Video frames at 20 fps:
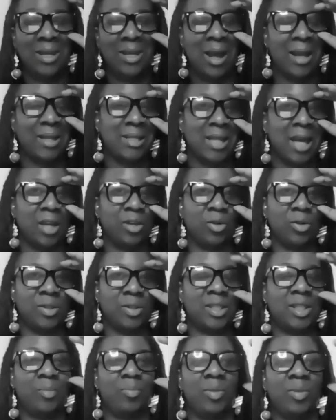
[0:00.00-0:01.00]
he liked
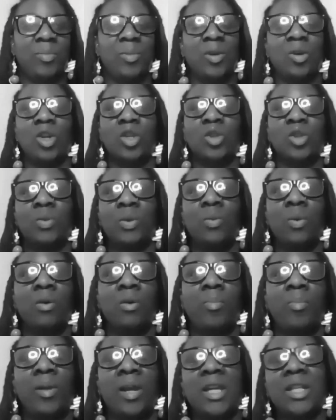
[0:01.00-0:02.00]
ANOS simply because we
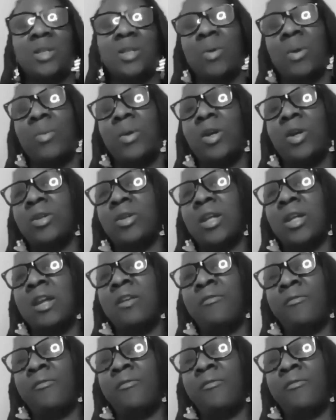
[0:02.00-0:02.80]
were a place where we could